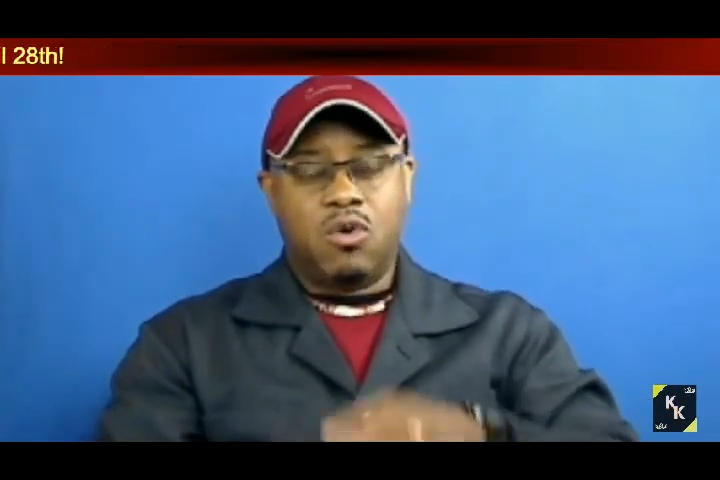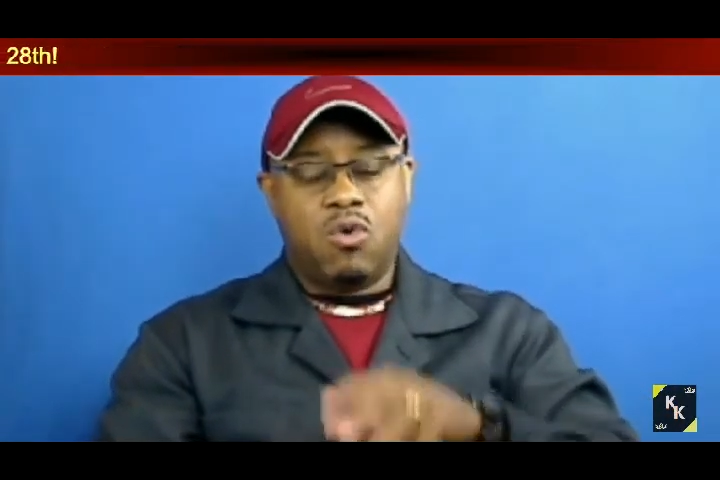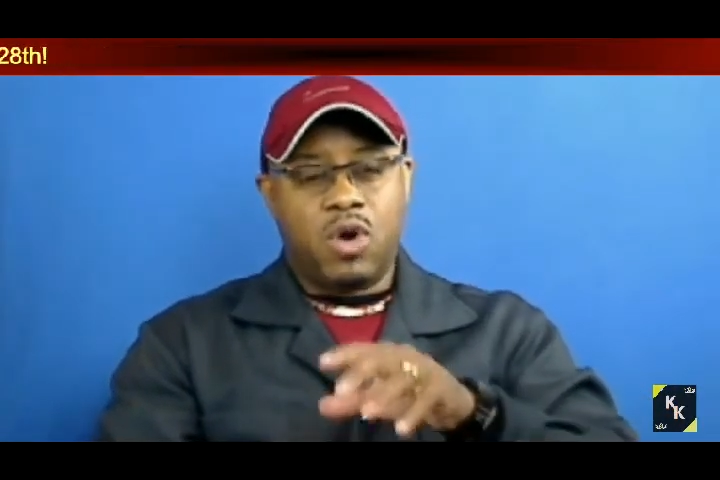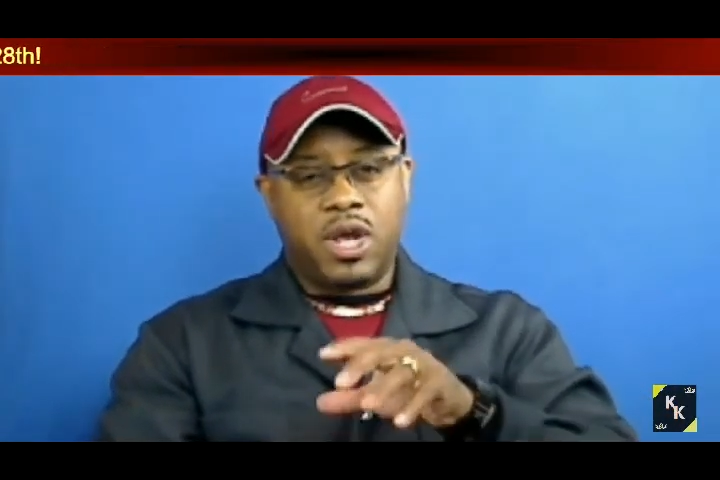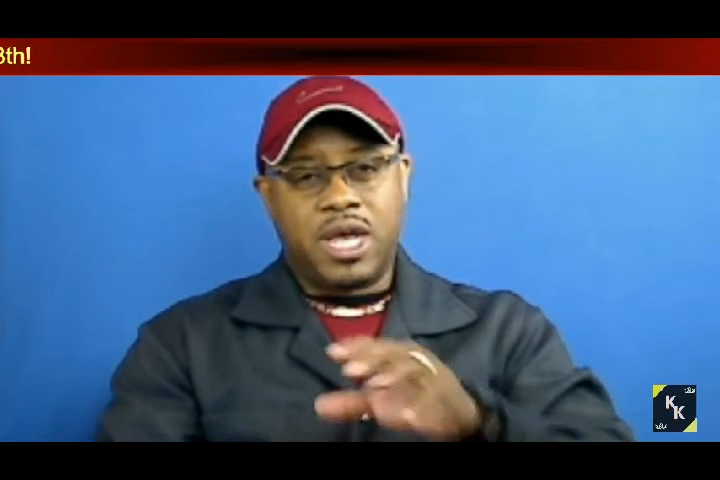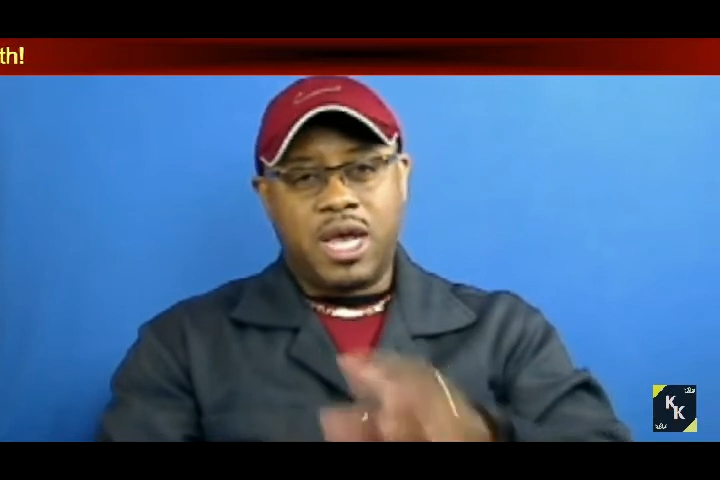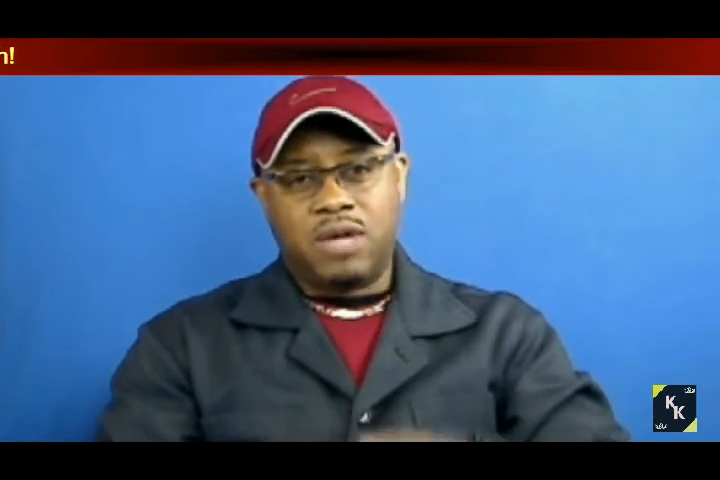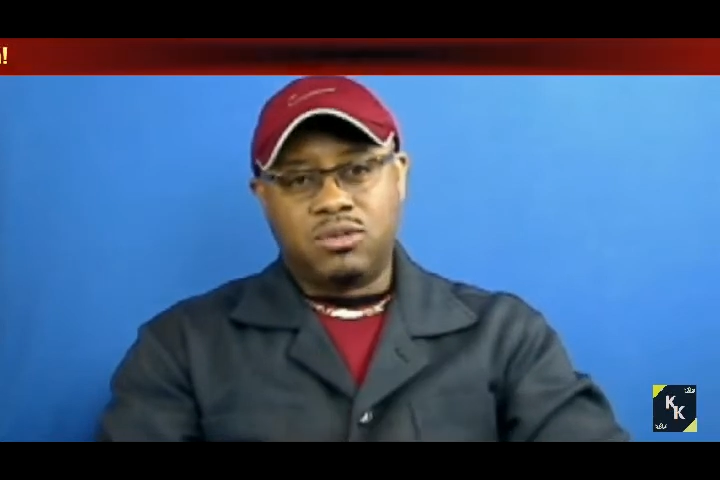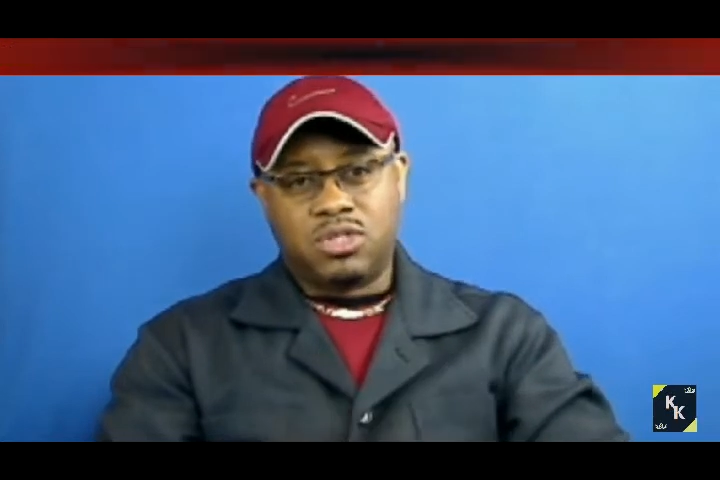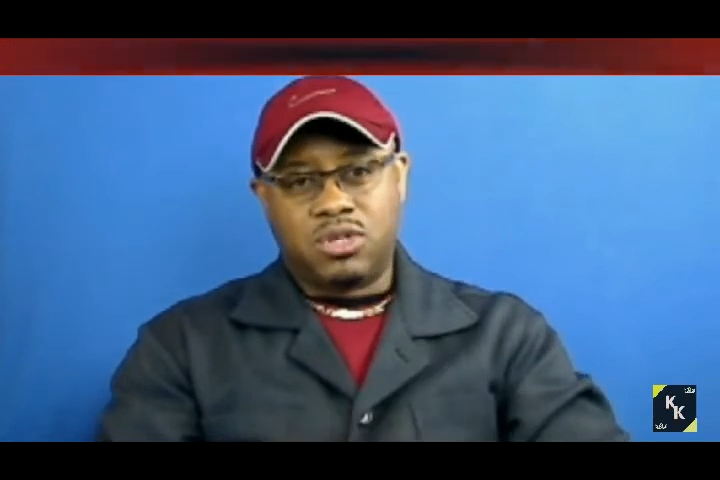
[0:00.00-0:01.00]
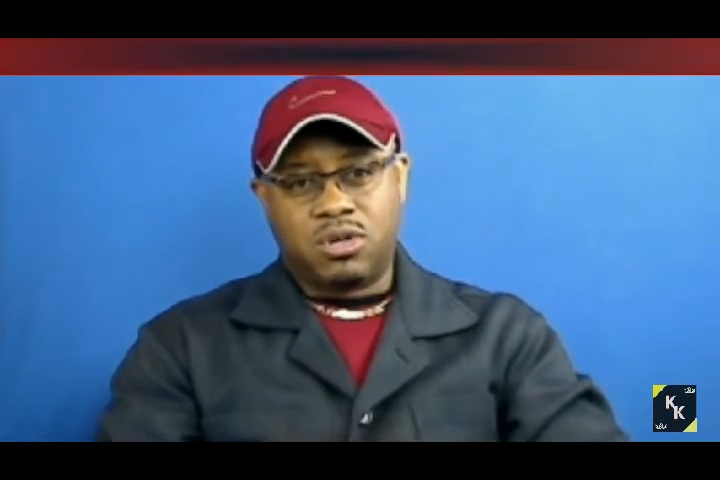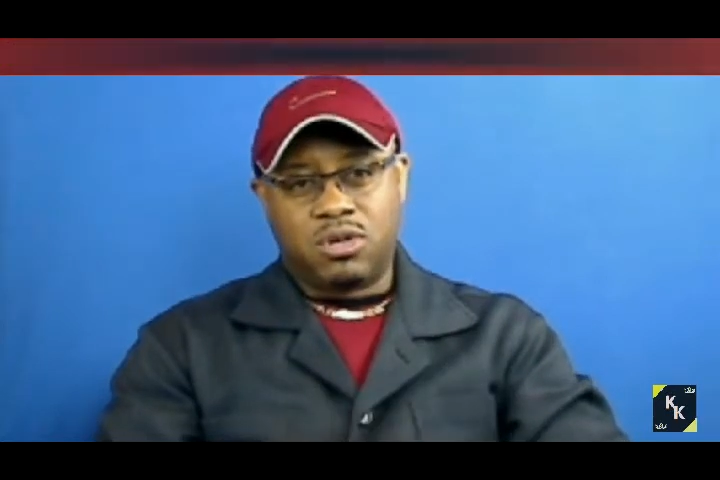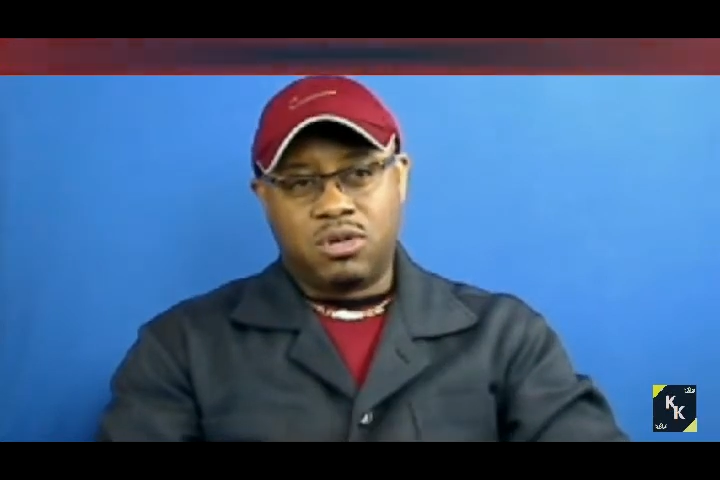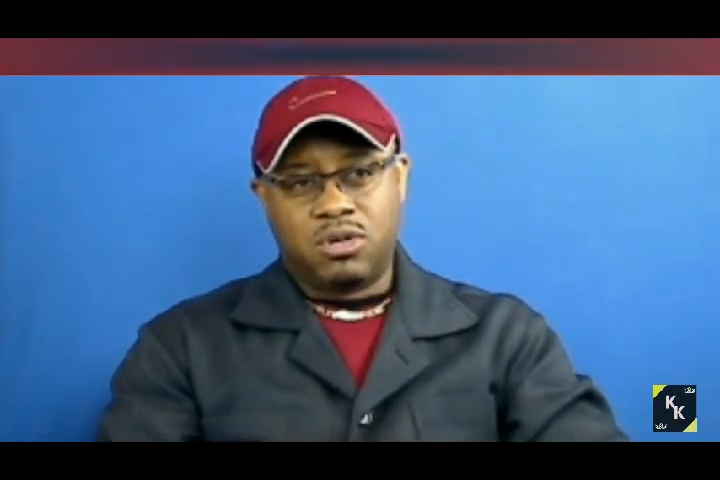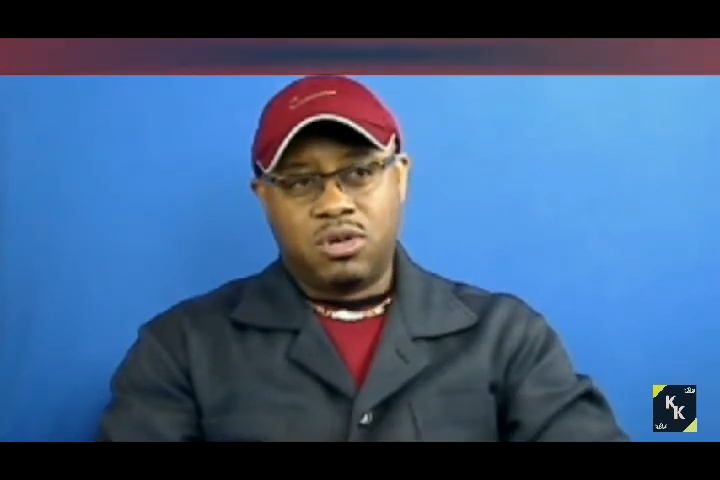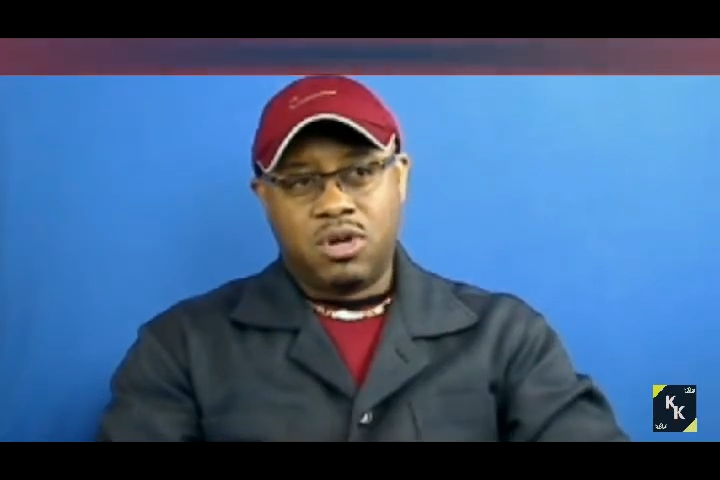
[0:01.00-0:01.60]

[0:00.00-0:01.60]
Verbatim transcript: or counteracting